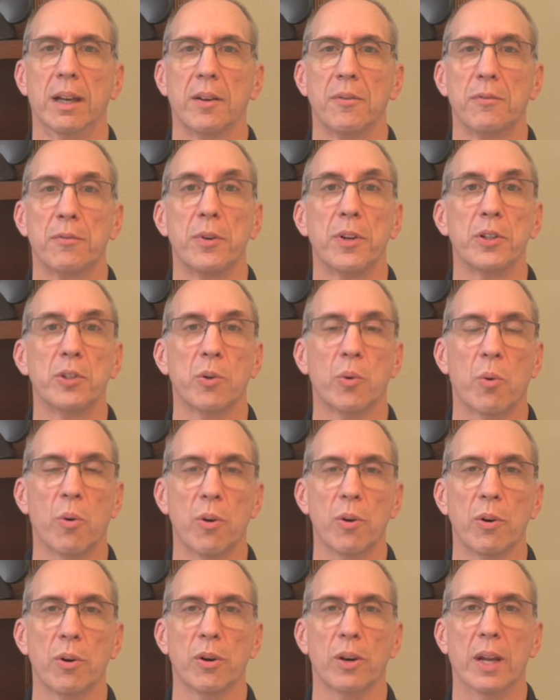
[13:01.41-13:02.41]
French
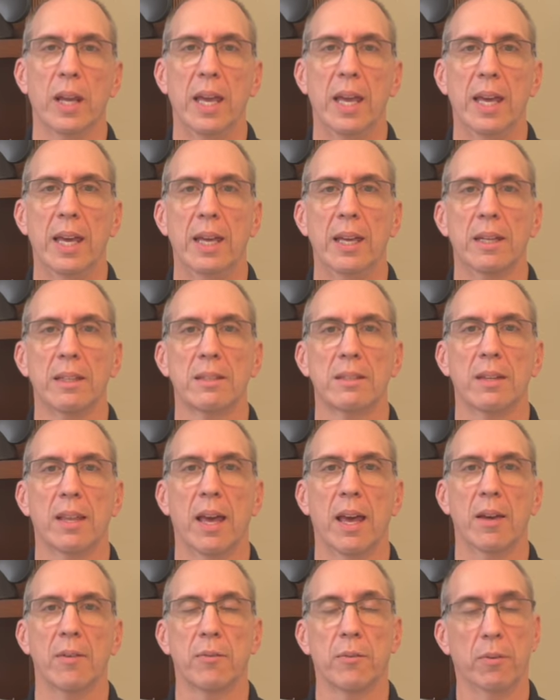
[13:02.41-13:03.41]
Quarter is
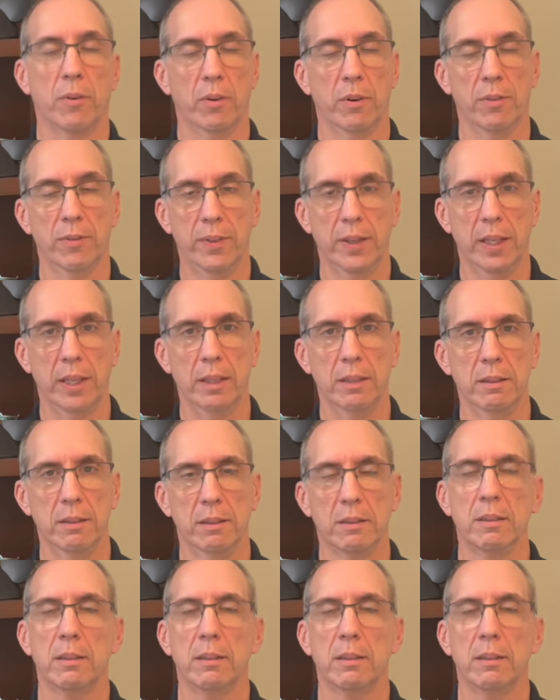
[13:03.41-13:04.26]
that for a fee,